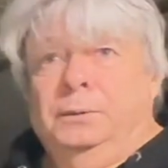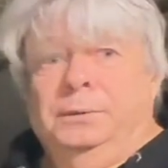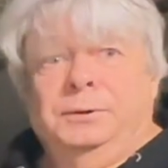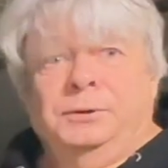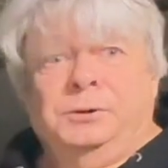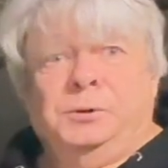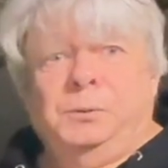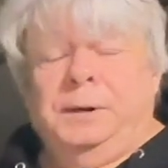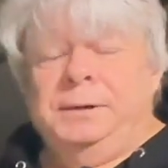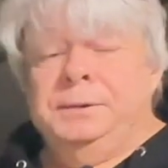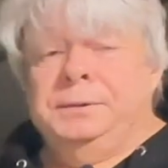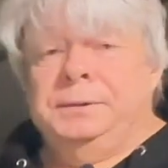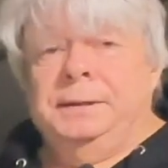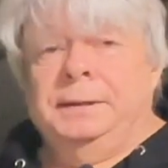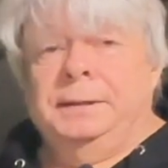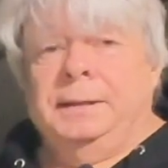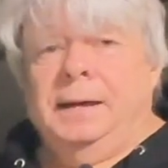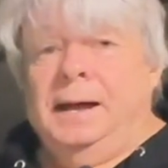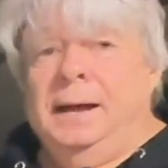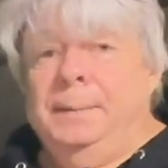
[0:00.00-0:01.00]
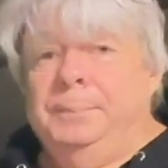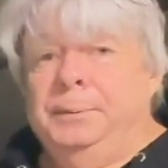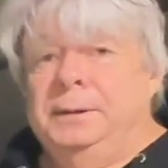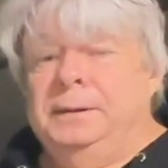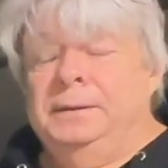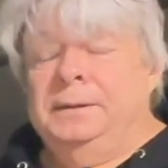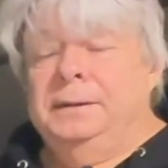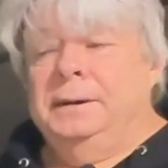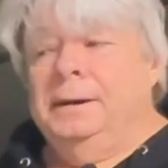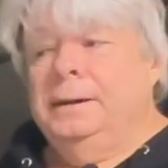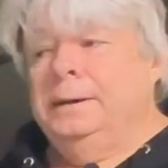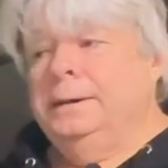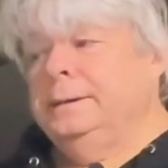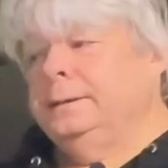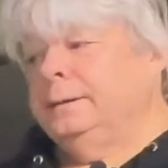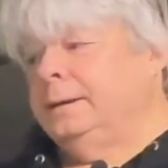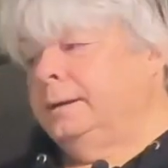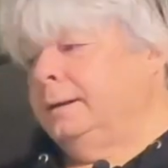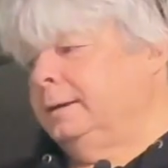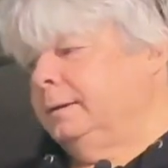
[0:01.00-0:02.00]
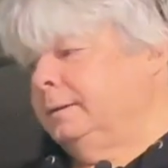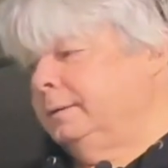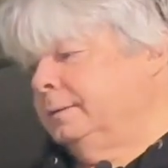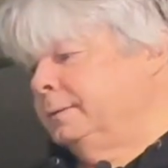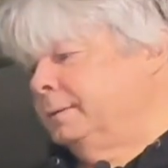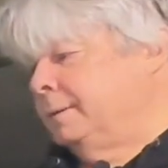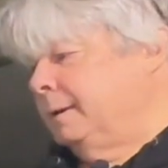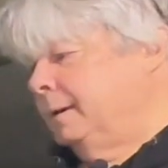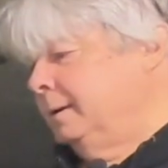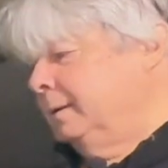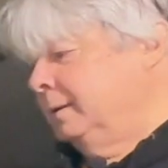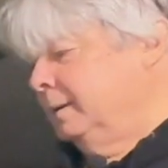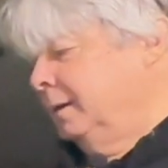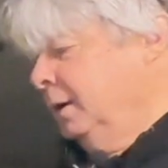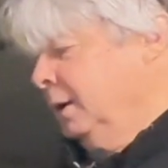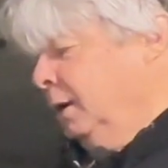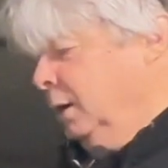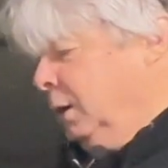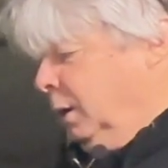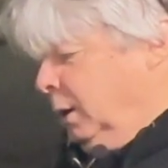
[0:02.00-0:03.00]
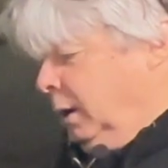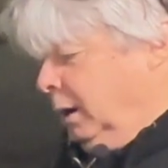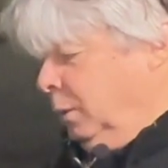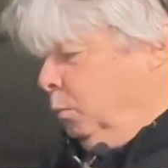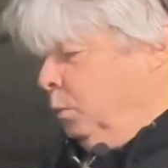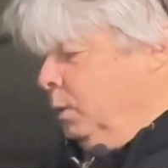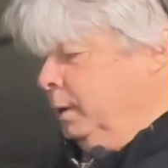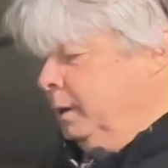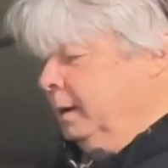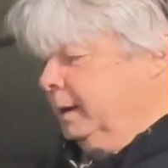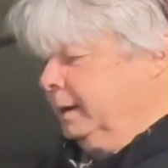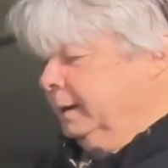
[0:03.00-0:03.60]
strange thing that happened in the night. And then when I